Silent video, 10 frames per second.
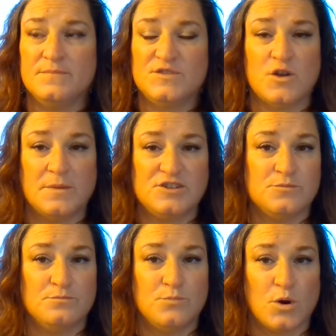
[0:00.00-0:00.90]
so much
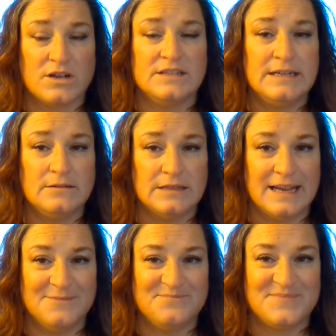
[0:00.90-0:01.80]
more
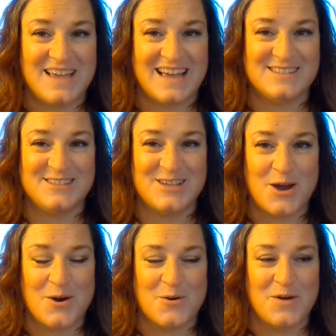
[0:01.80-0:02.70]
clearly. And
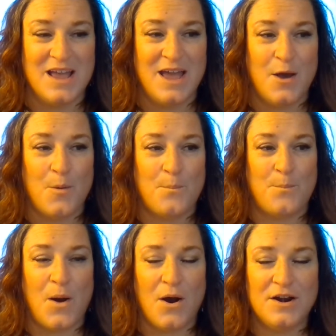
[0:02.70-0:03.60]
so
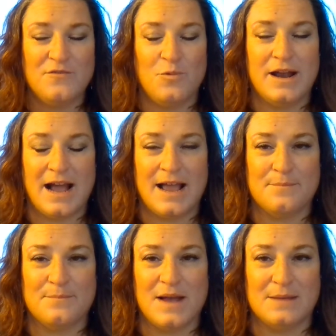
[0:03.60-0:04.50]
part of what
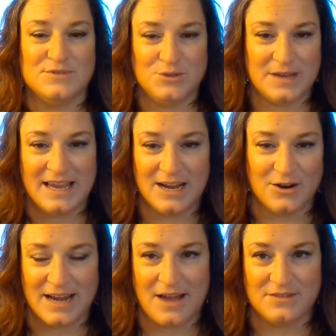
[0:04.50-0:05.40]
I'm doing here
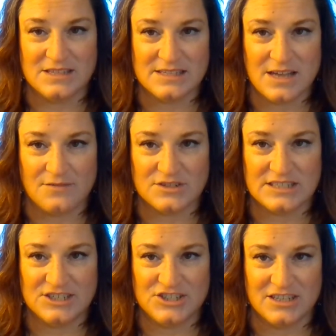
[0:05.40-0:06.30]
and having this
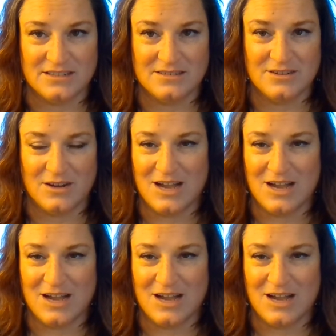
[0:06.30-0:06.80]
conversation